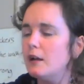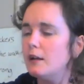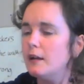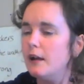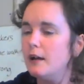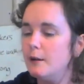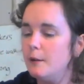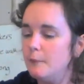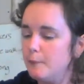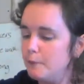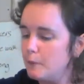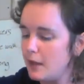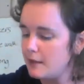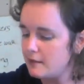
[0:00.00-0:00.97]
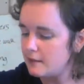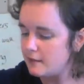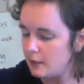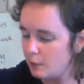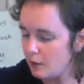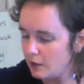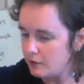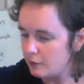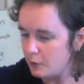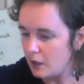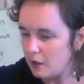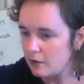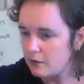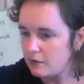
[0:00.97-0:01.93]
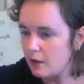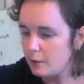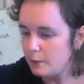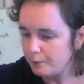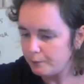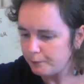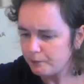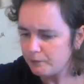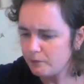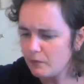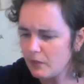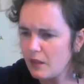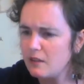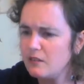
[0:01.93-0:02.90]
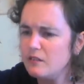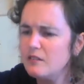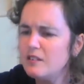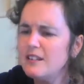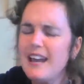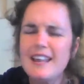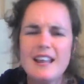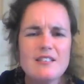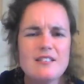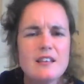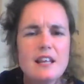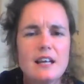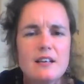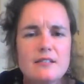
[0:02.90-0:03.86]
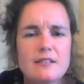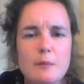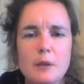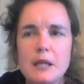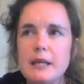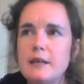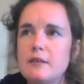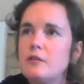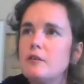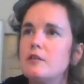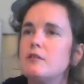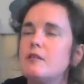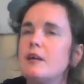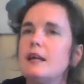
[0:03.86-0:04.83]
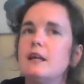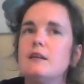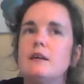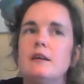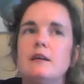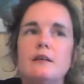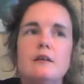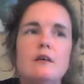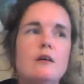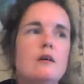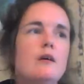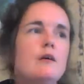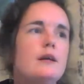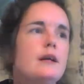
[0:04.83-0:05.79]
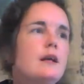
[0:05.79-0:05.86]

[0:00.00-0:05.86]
Let's see, what else have we got? So yeah, that's the thing. A simile is sort of saying, oh,